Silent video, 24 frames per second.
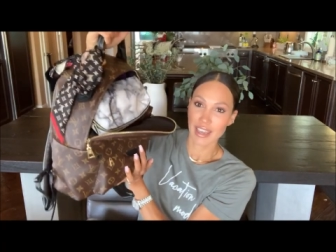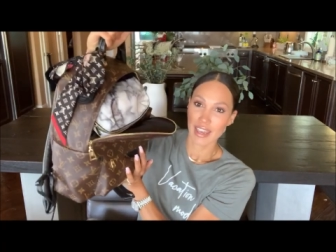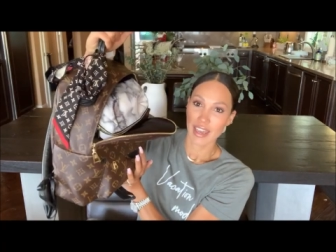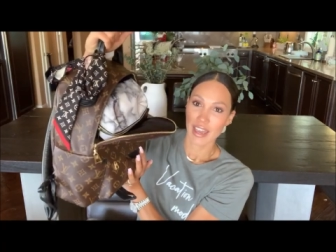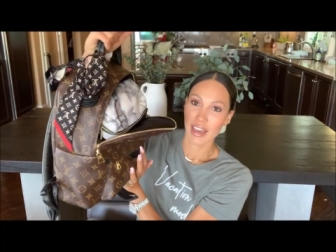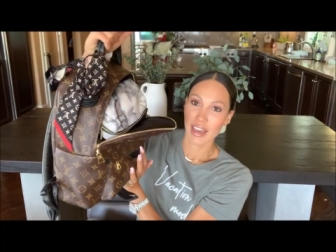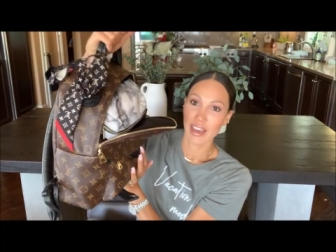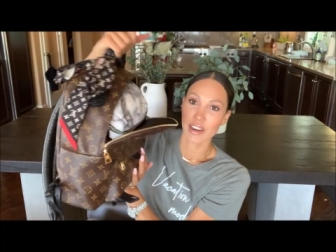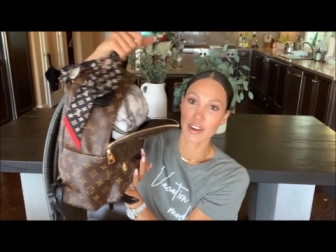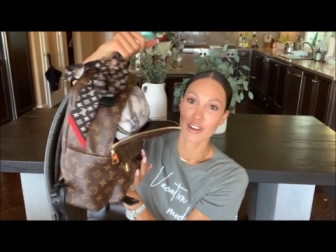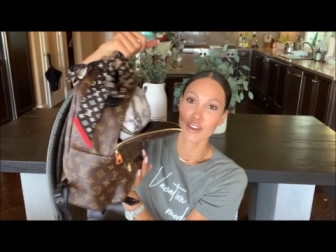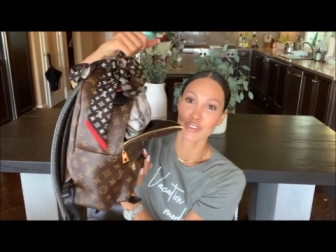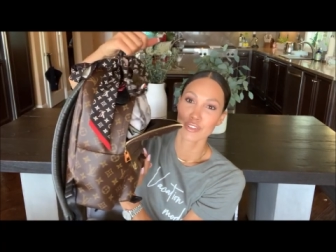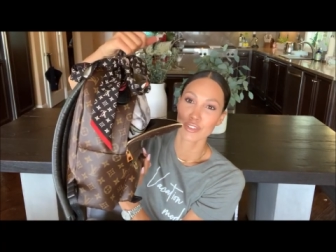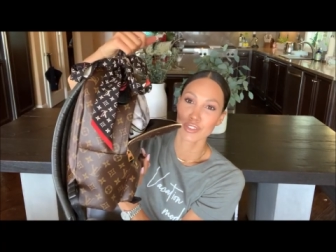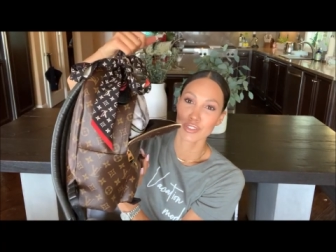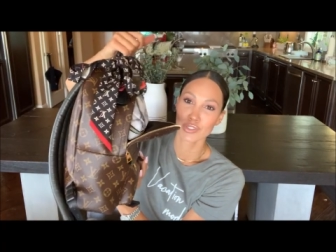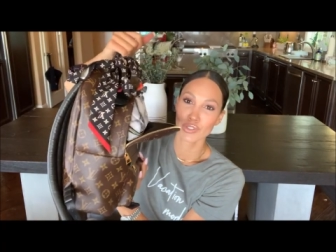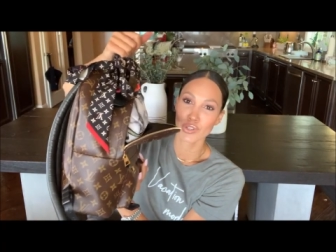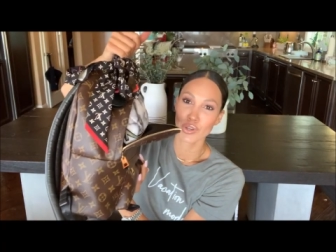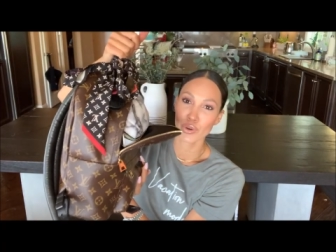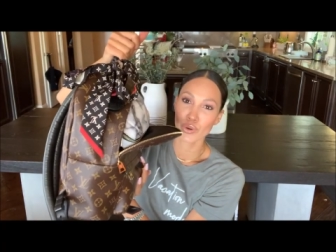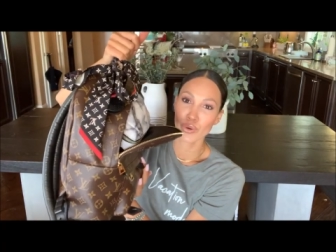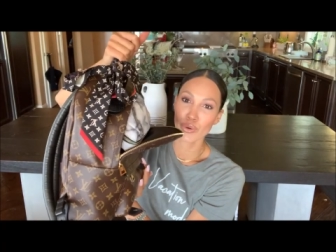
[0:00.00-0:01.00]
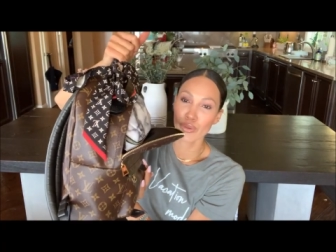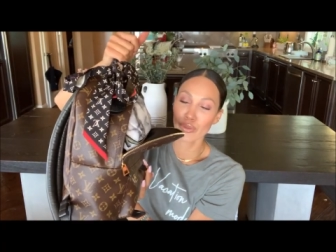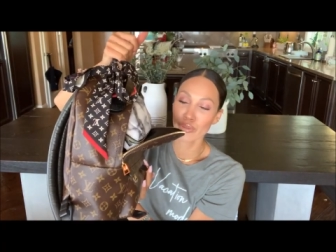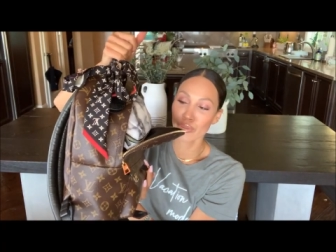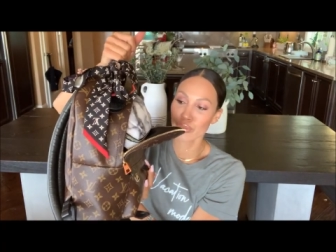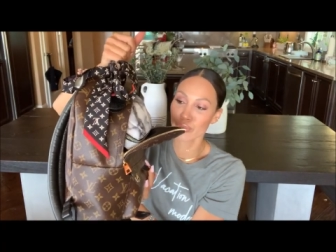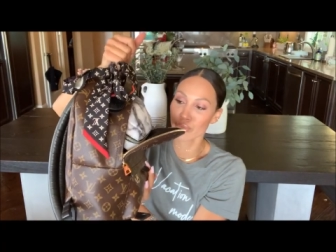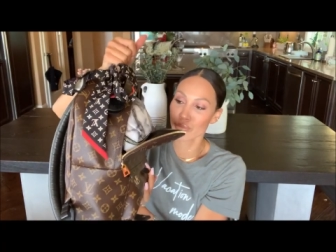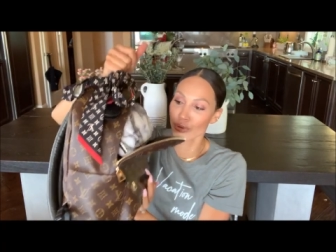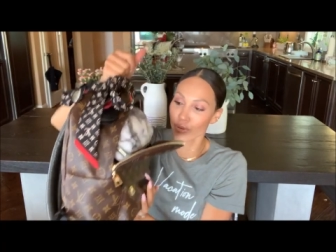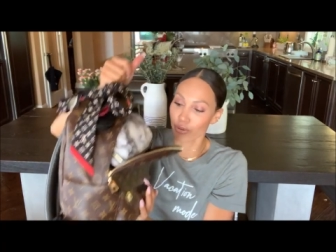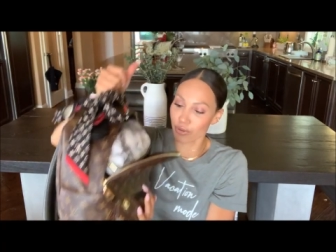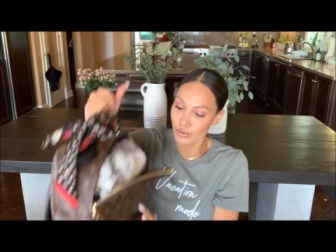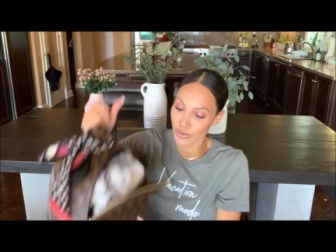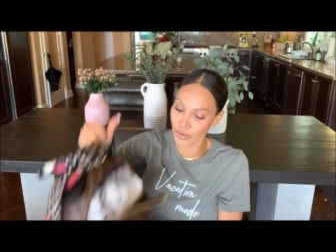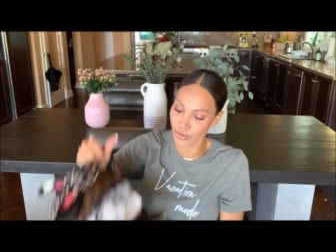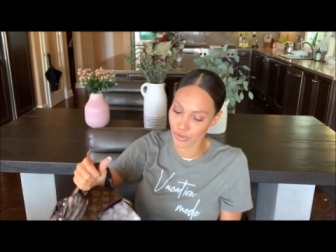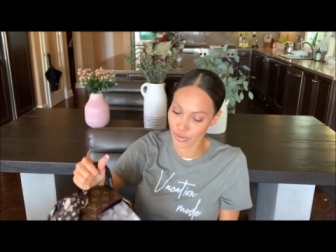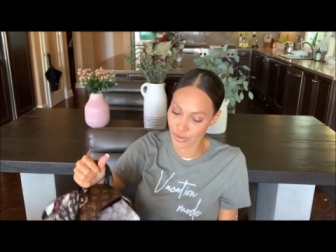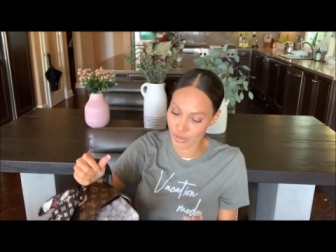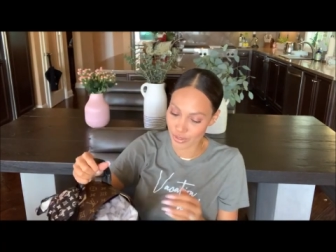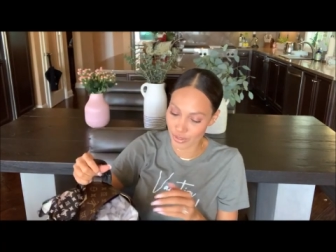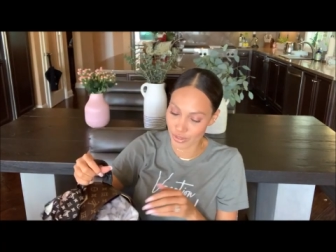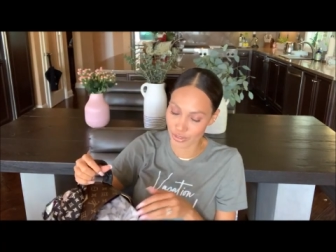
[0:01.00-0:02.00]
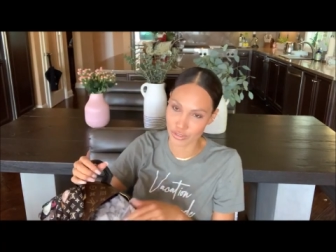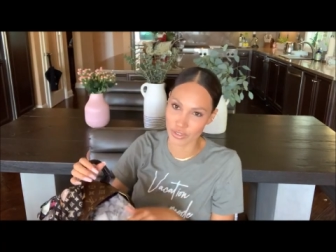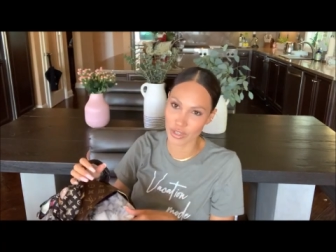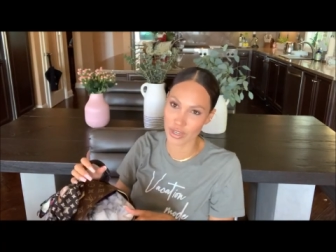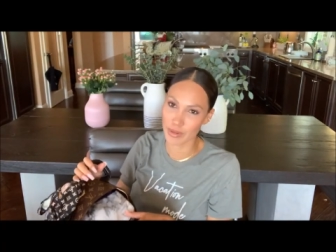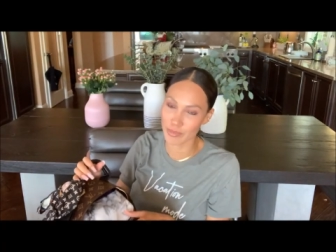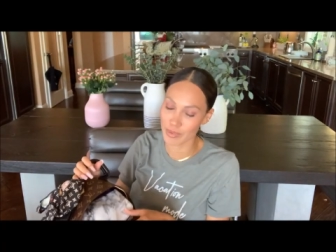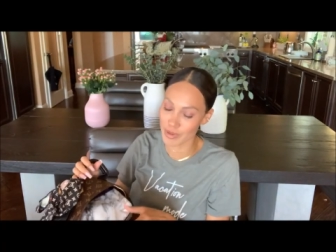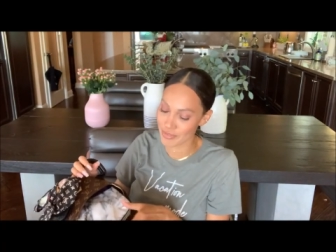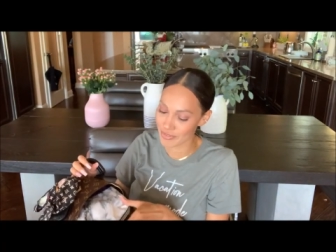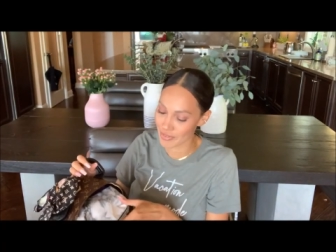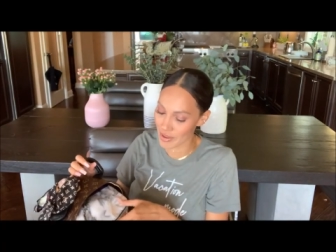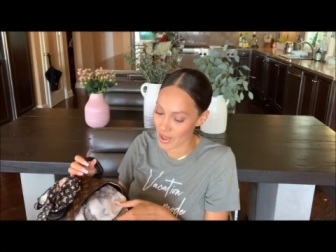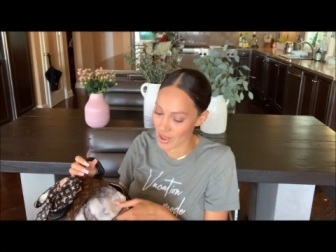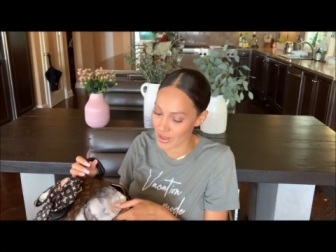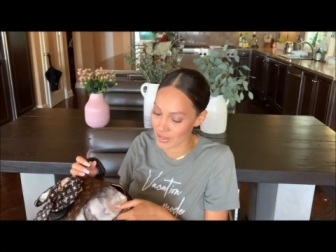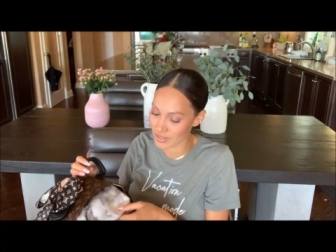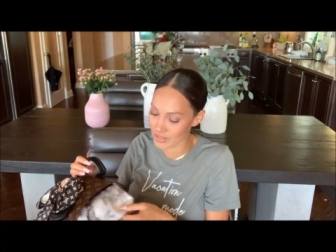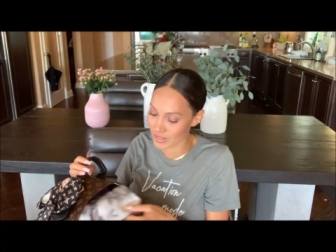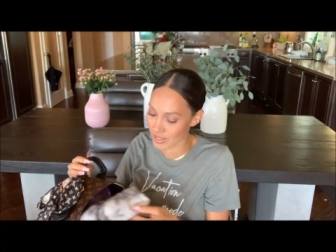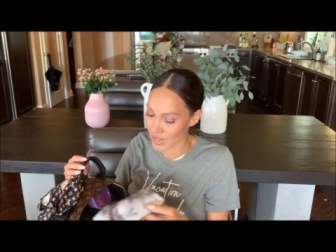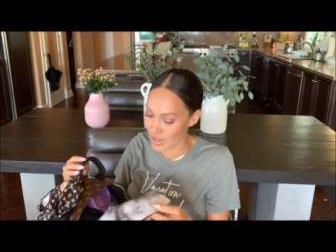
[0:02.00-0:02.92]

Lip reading: and I'll just go through, try to be fast,